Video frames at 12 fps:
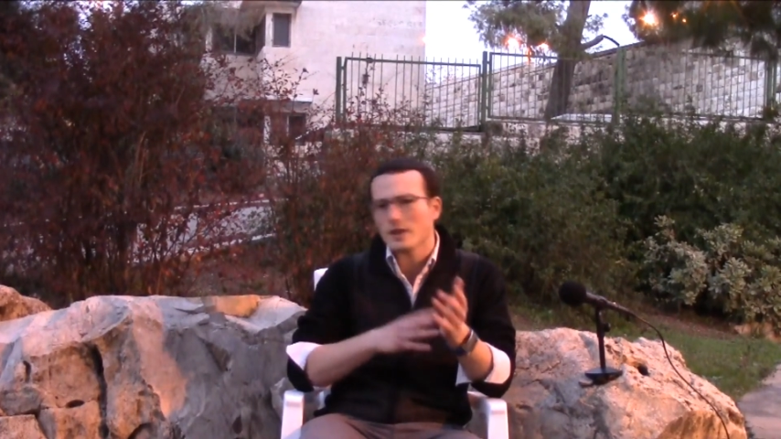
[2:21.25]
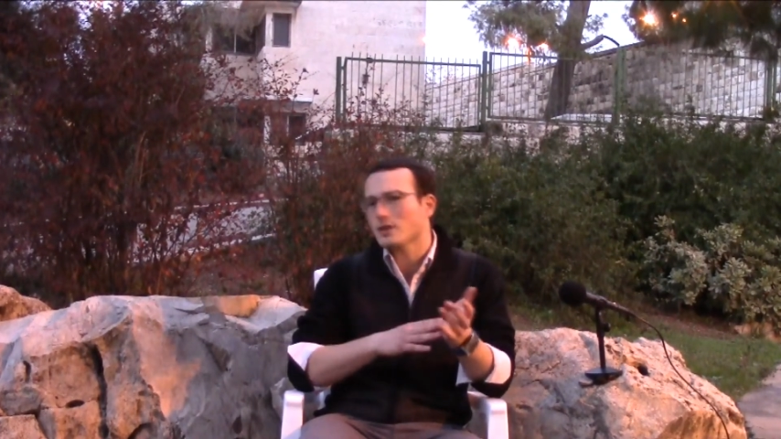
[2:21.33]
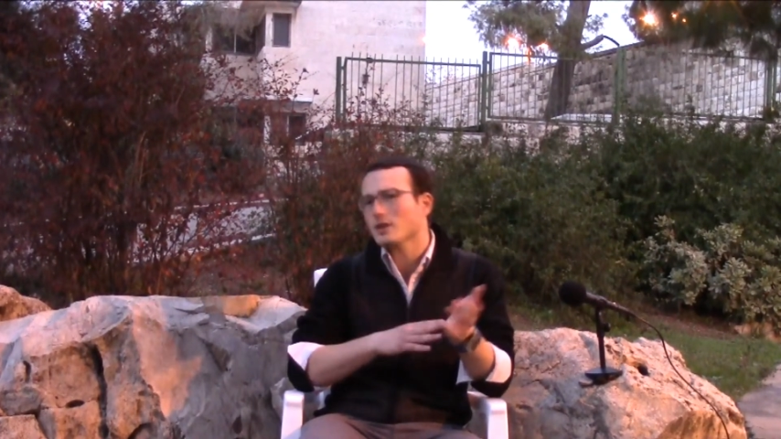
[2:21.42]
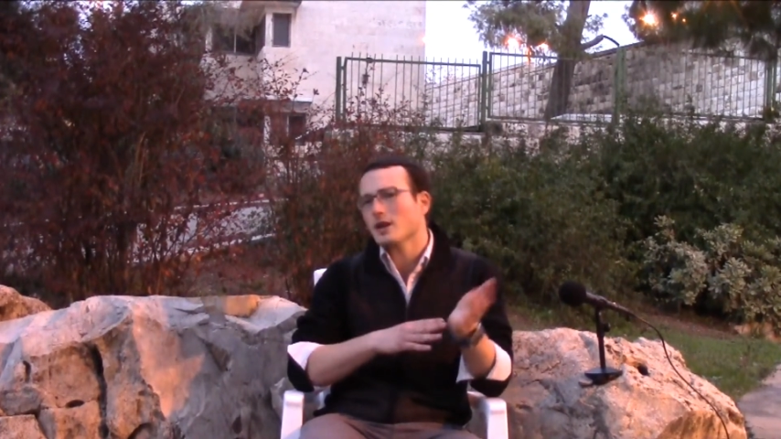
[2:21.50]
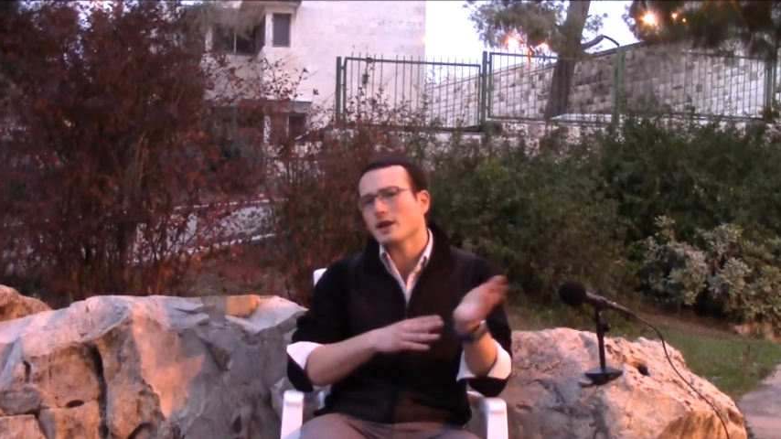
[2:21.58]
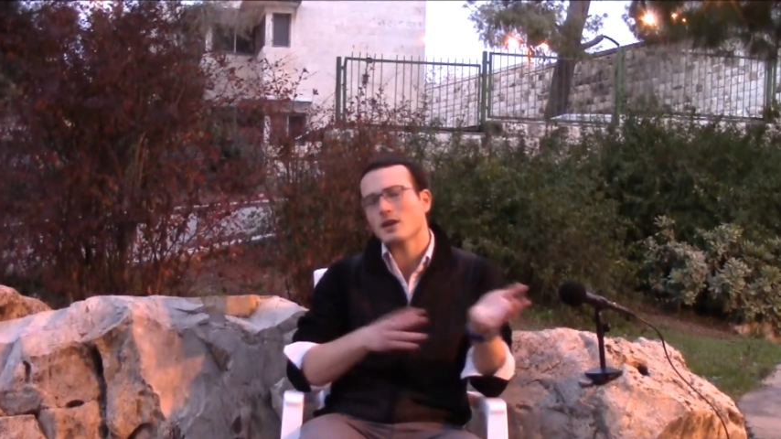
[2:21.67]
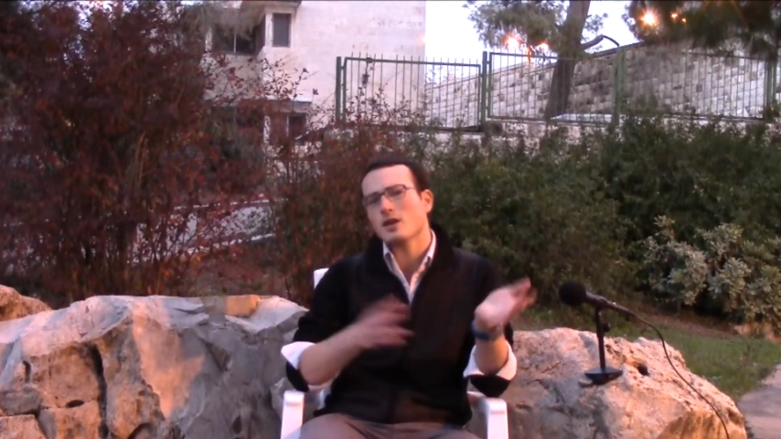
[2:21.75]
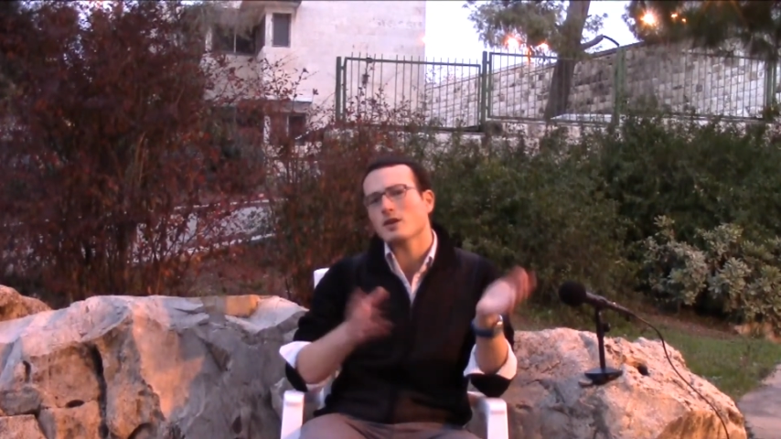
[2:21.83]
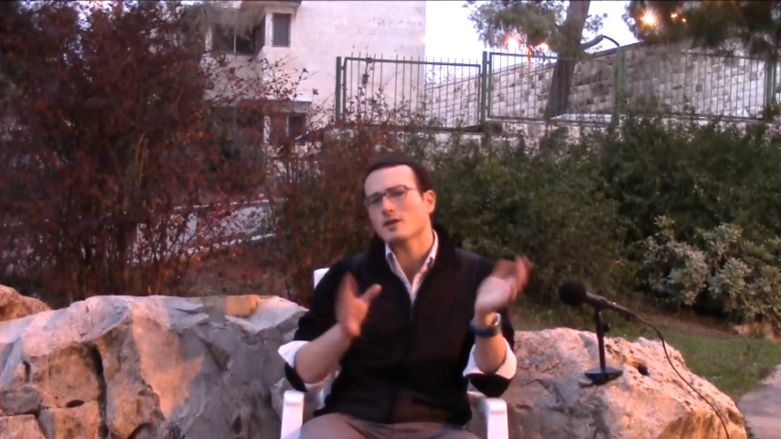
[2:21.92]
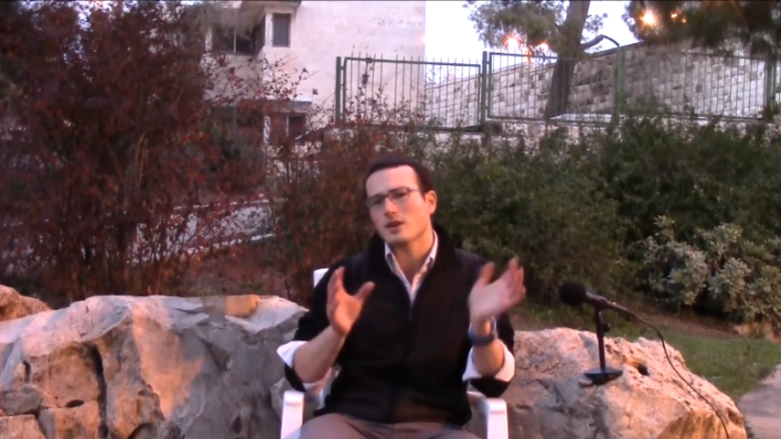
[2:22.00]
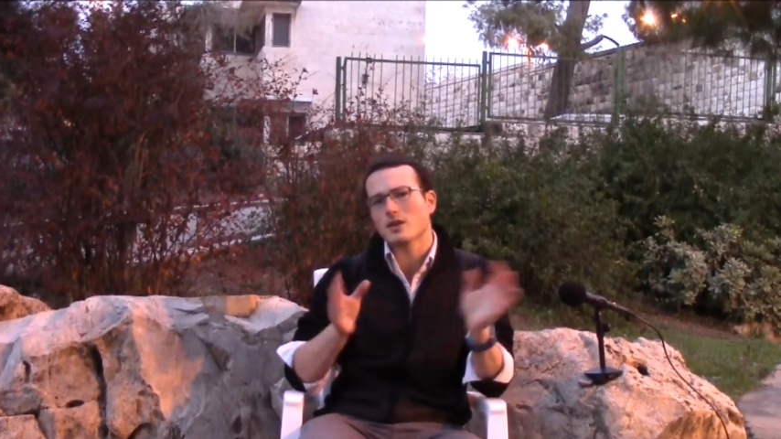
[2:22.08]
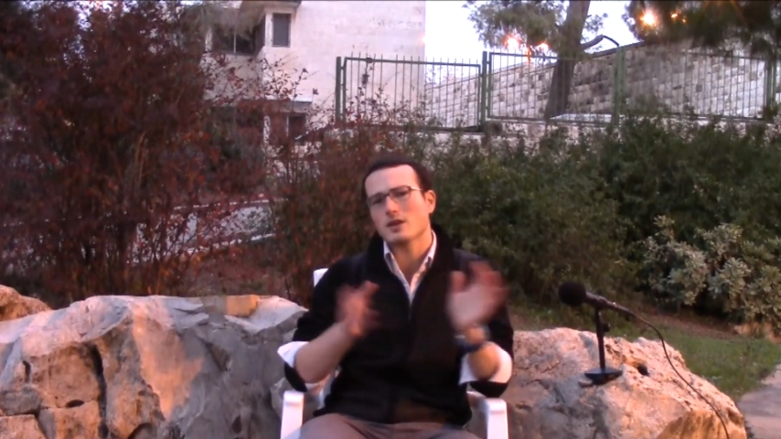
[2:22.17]
And you're like, no,
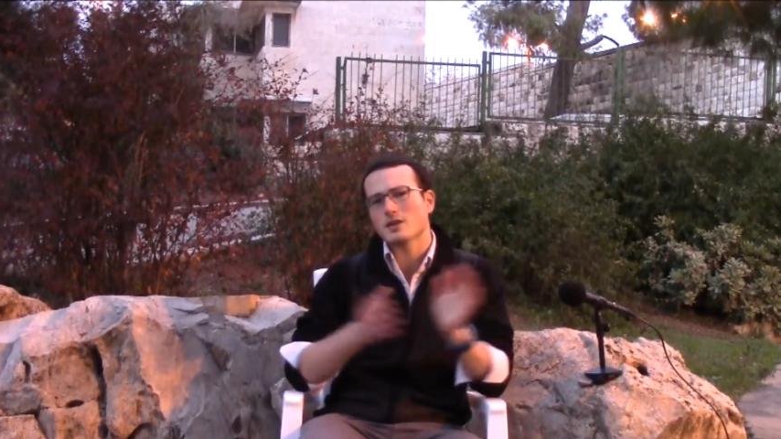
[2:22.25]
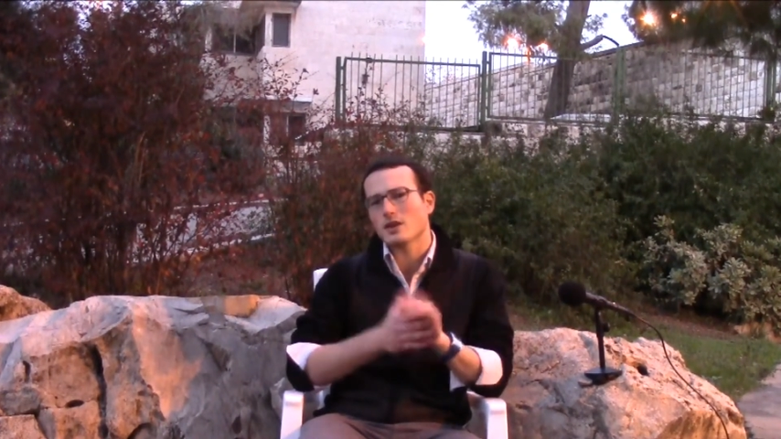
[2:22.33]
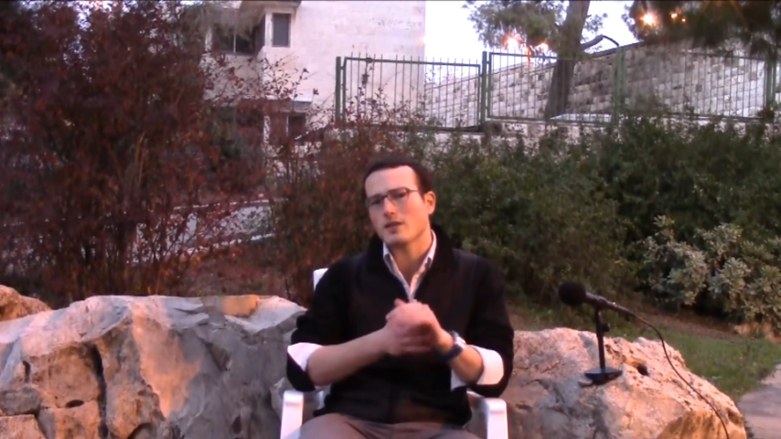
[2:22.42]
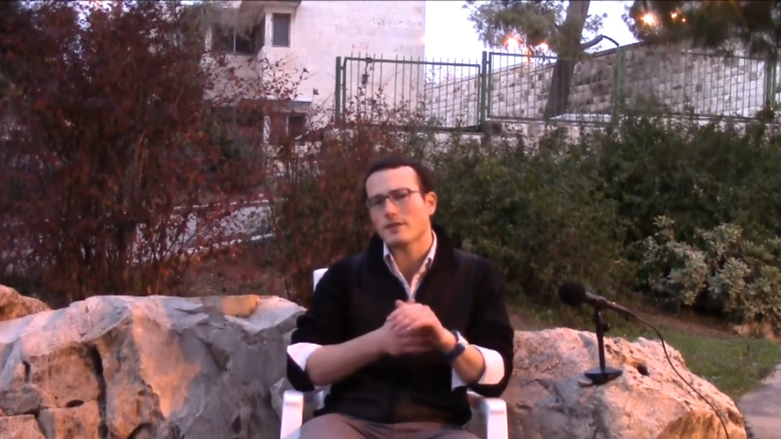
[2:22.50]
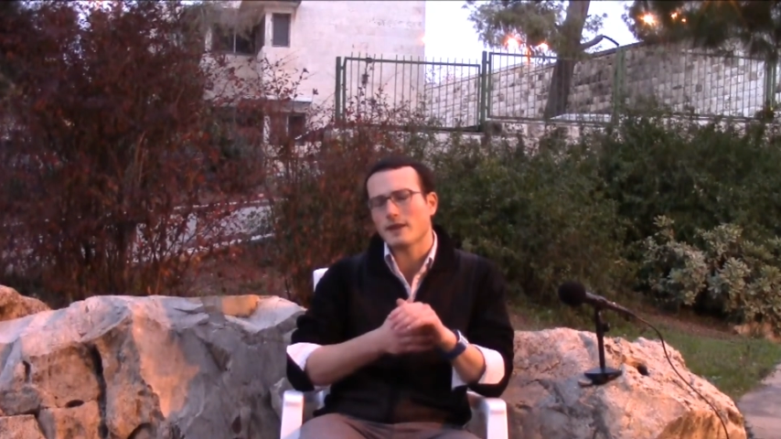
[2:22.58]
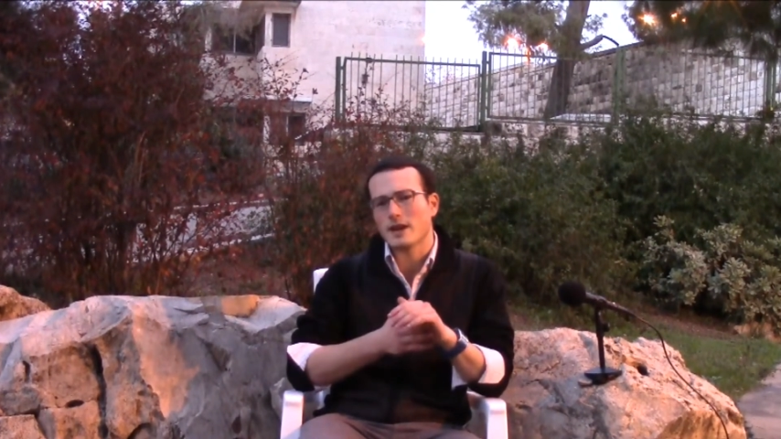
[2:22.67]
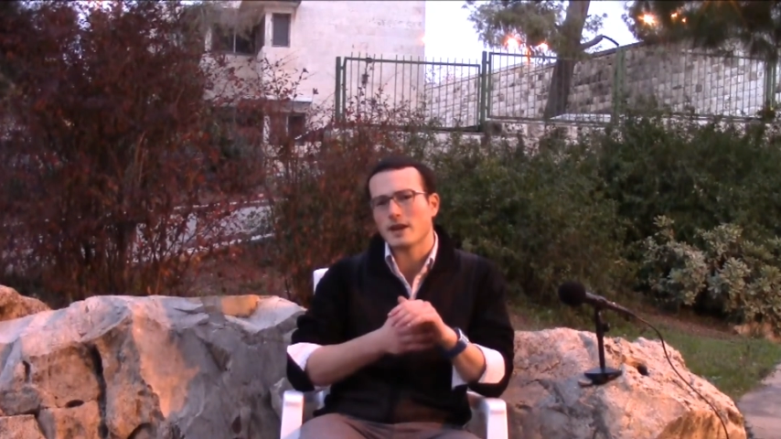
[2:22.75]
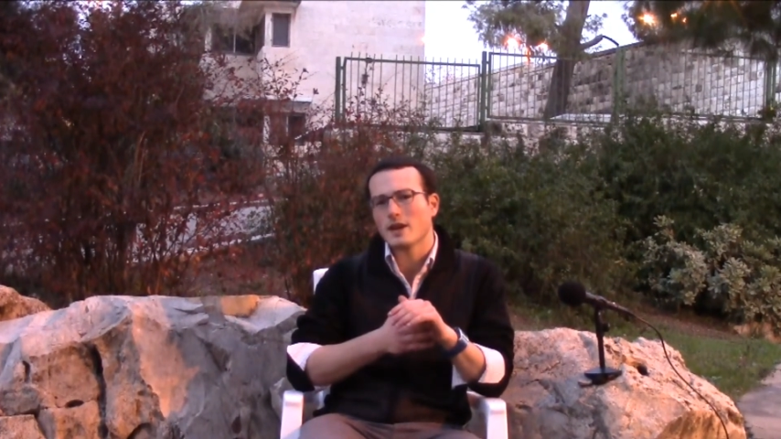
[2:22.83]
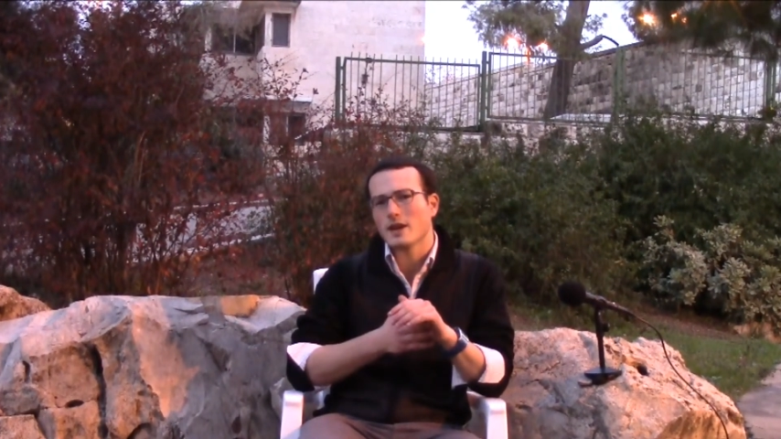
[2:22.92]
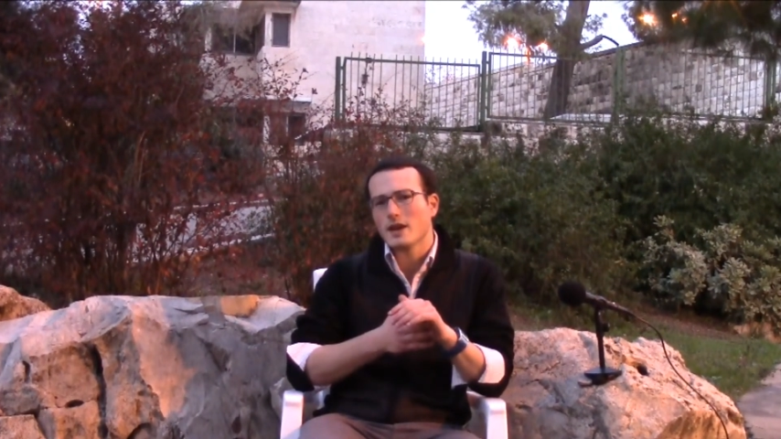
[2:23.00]
it's all fine.